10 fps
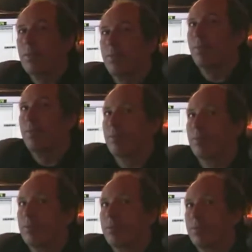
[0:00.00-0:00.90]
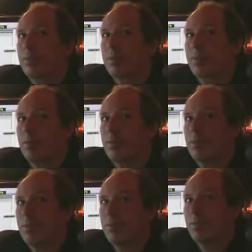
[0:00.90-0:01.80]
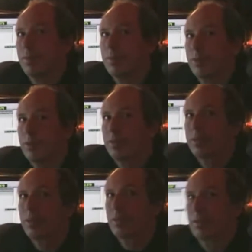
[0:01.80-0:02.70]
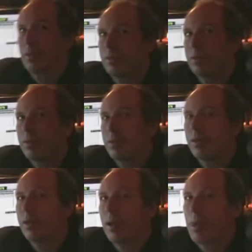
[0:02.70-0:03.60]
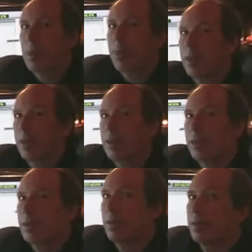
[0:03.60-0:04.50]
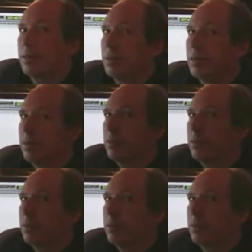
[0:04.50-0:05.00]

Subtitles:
pick of which technology you want to use. How did you decide on the